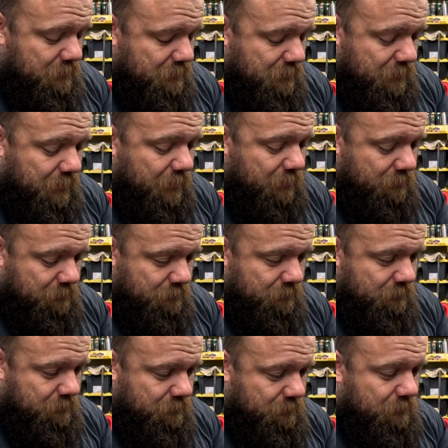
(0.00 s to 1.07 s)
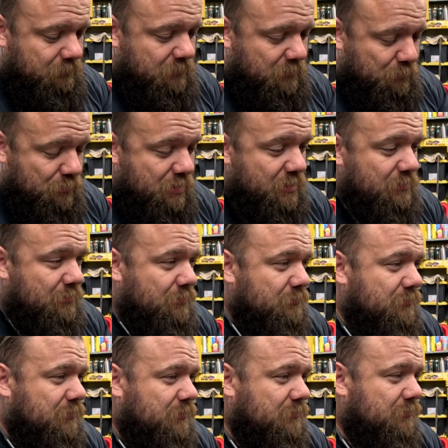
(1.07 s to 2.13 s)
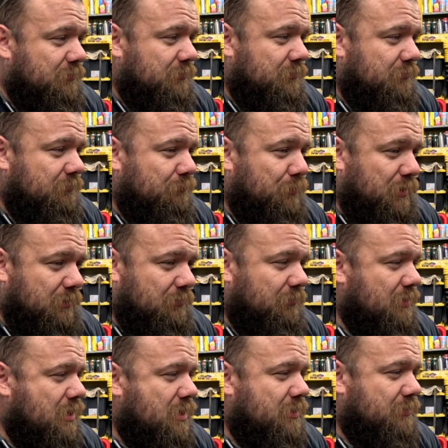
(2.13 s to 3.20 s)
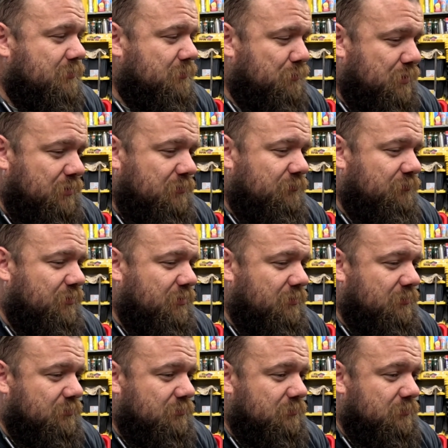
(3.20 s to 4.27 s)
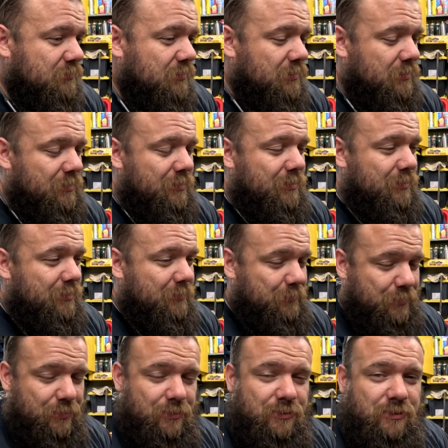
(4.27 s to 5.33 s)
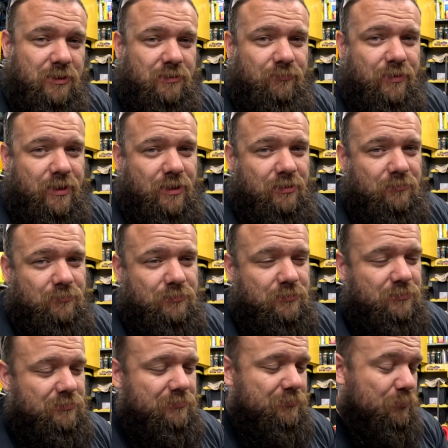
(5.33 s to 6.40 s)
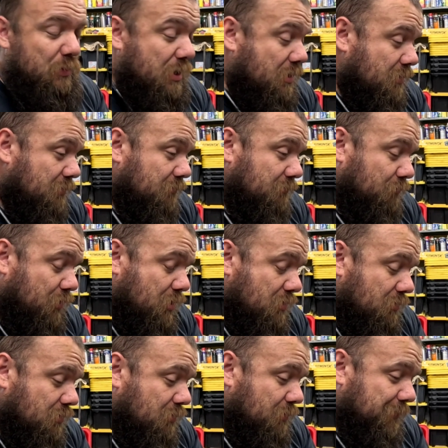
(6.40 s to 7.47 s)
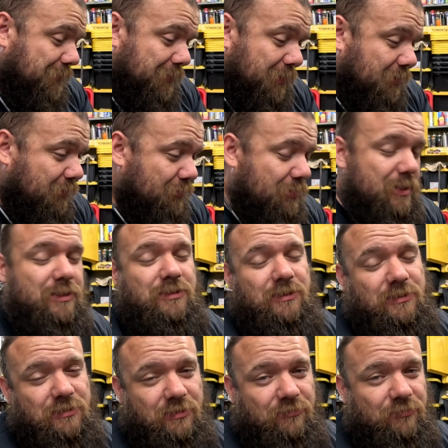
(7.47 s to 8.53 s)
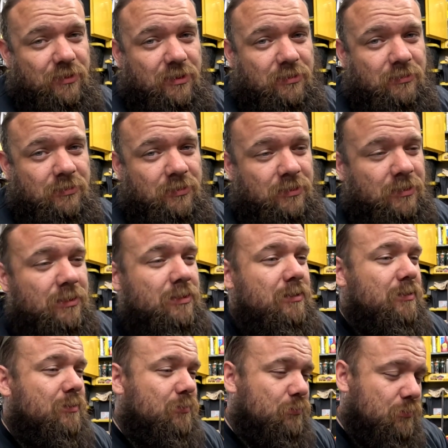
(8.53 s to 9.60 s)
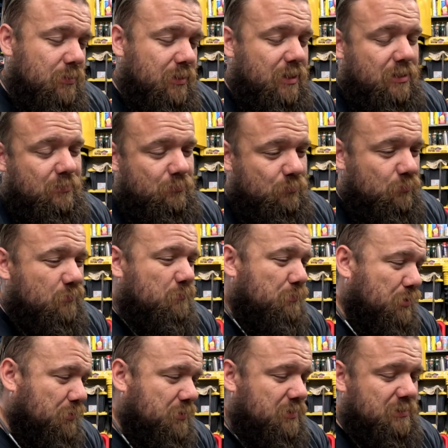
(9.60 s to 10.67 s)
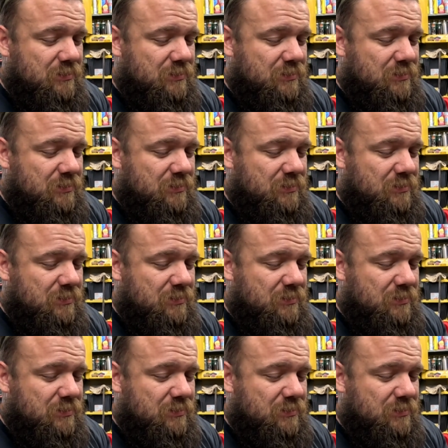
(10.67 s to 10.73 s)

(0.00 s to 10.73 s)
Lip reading: yeah, number 8 hoses, bigger lines, bigger fittings, bigger check valves. We aren't going like crazy stuff yet. Again, building in